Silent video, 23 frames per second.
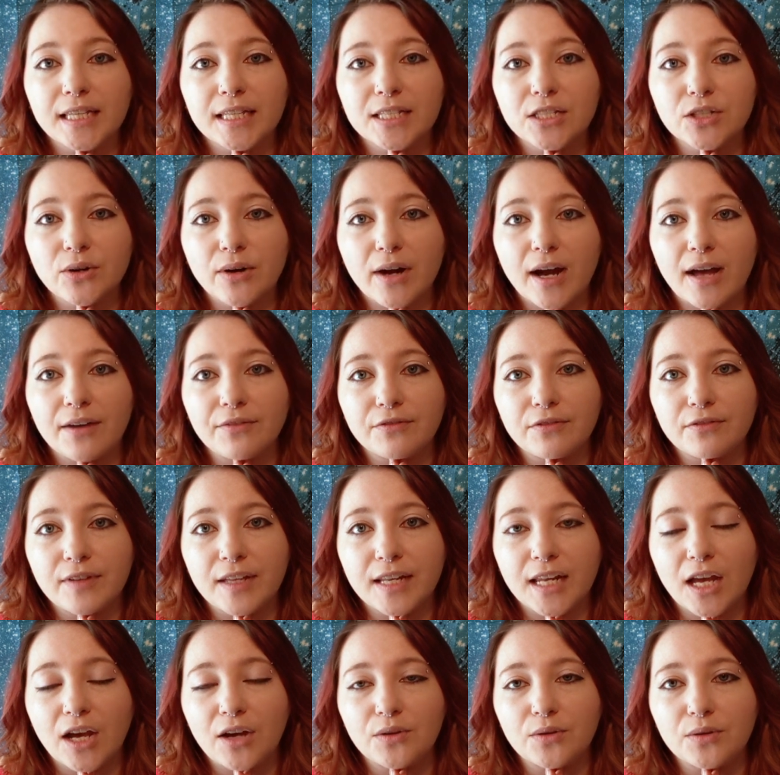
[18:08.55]
this craft
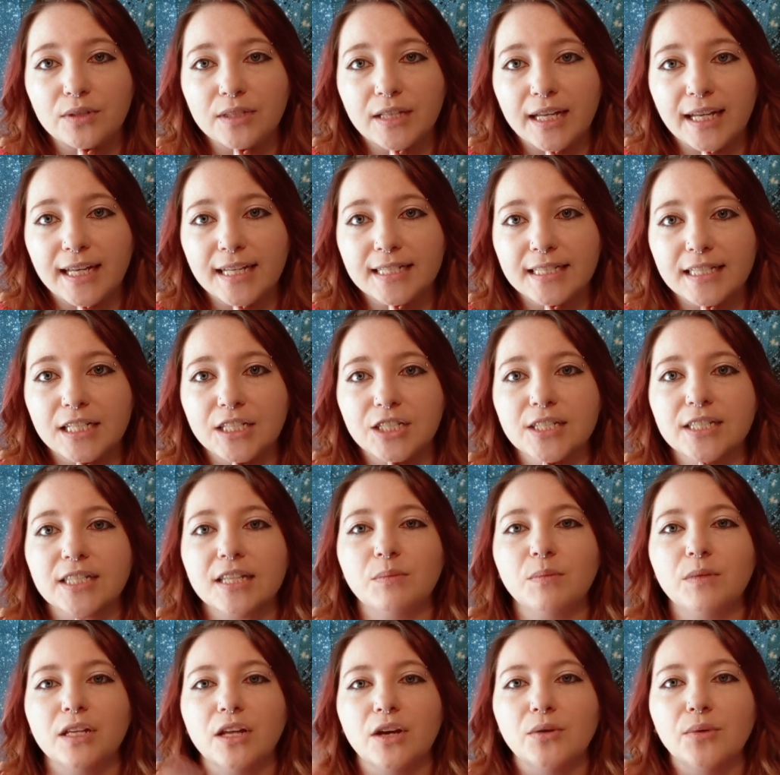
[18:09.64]
video like i said just
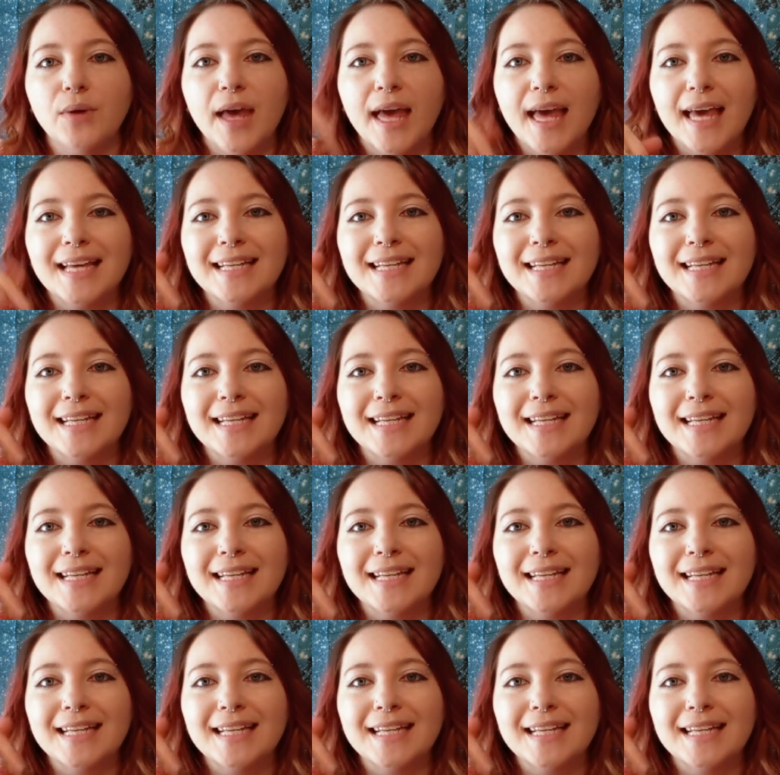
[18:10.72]
let me know